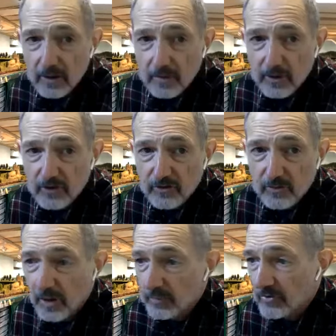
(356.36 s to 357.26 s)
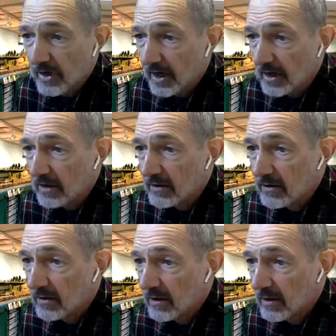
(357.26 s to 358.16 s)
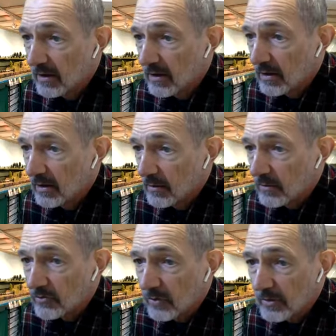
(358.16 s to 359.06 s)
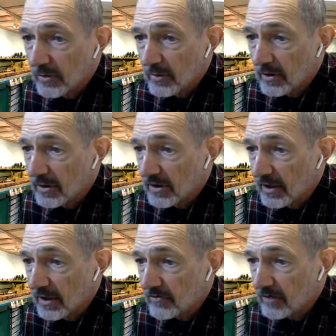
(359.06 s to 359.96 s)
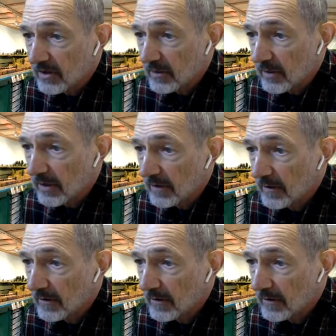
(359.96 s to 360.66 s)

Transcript: bleach and pulp track, which we'll be working next anyway.